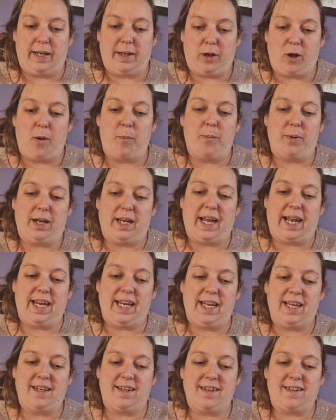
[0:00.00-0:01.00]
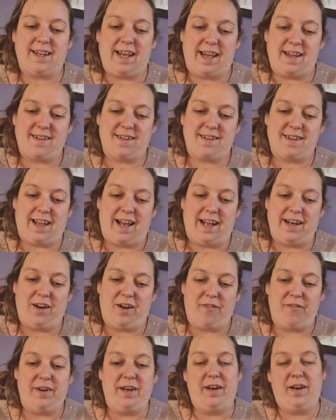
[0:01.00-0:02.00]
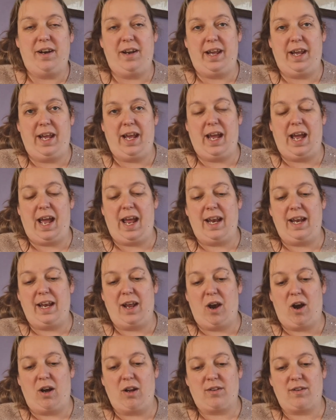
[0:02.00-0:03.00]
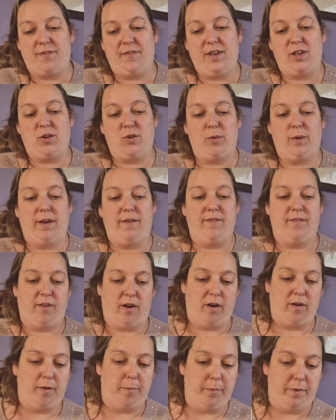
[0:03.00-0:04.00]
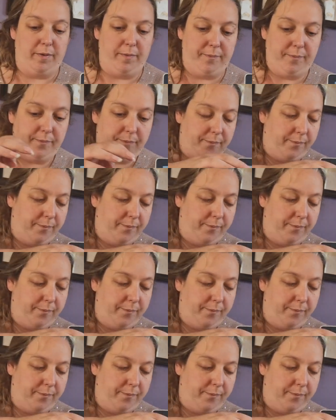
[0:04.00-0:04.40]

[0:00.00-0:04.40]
complicated tests and are in an artificial environment.